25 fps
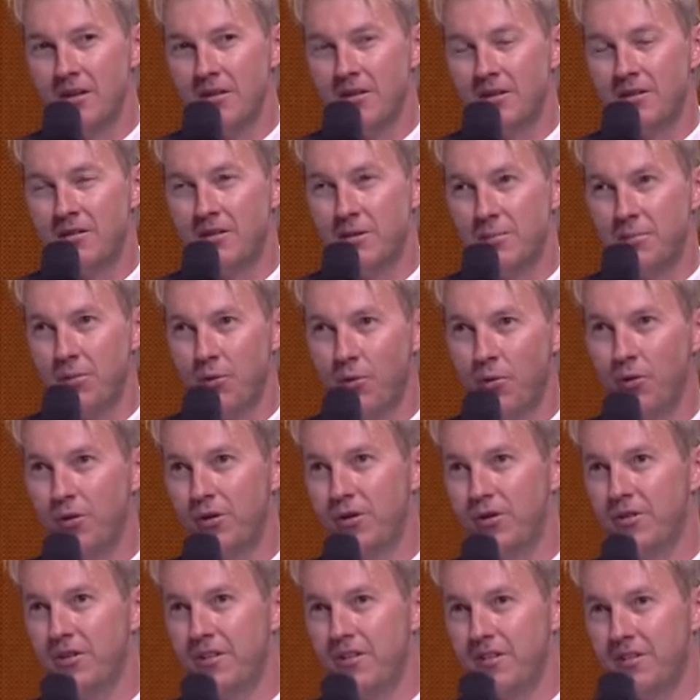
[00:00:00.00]
support
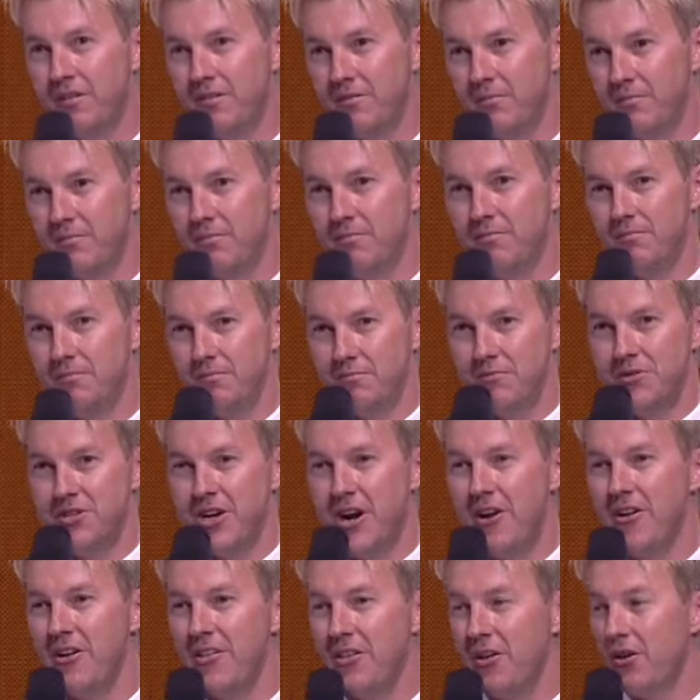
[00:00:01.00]
to this
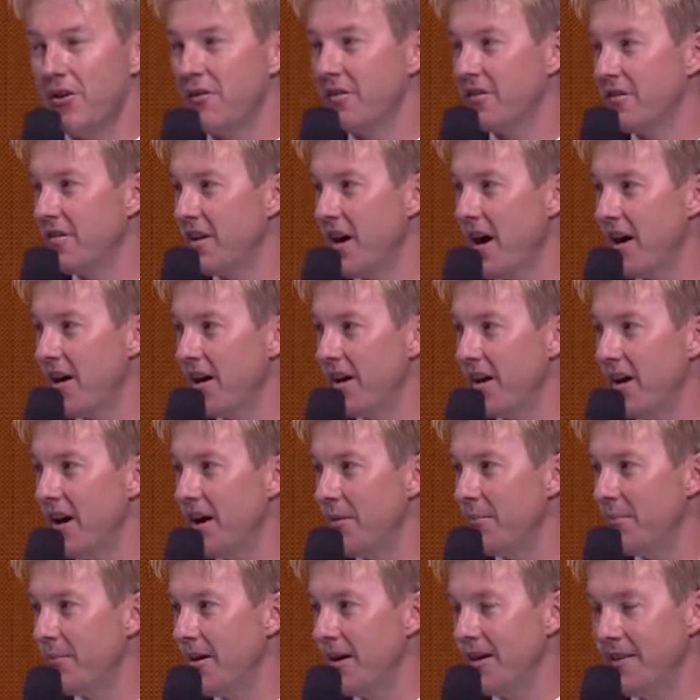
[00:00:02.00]
charity that I've started
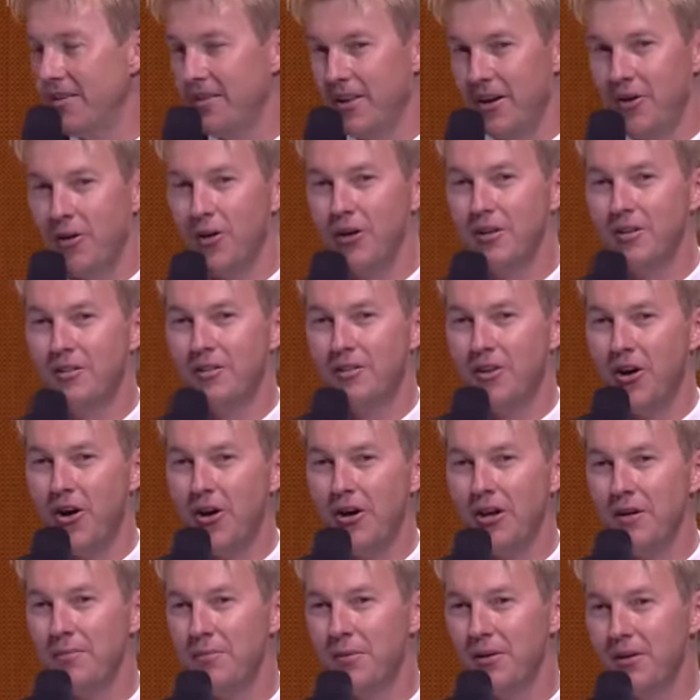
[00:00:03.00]
up and that I
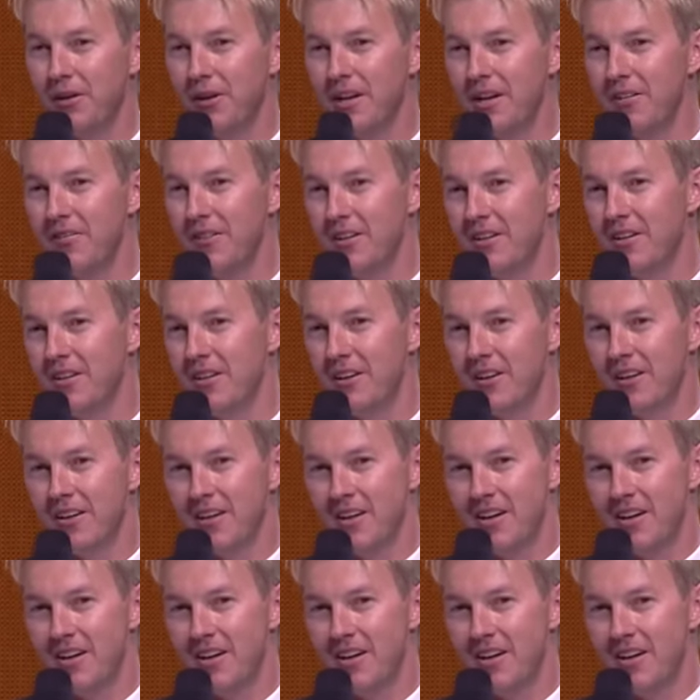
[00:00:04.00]
totally believe in,